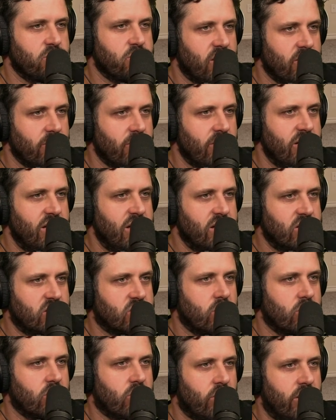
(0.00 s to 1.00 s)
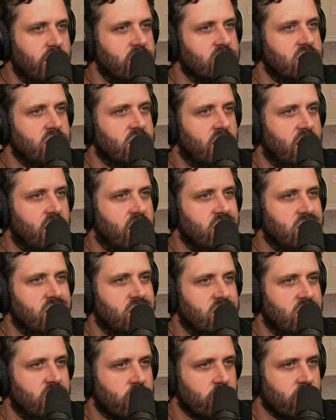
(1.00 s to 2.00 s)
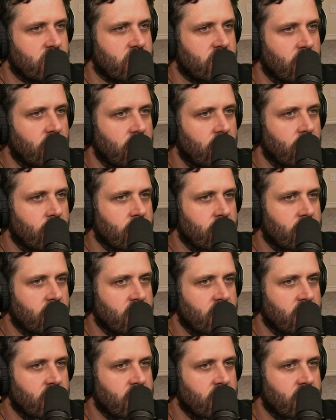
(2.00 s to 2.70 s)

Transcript: the way, it's so crazy that a year ago,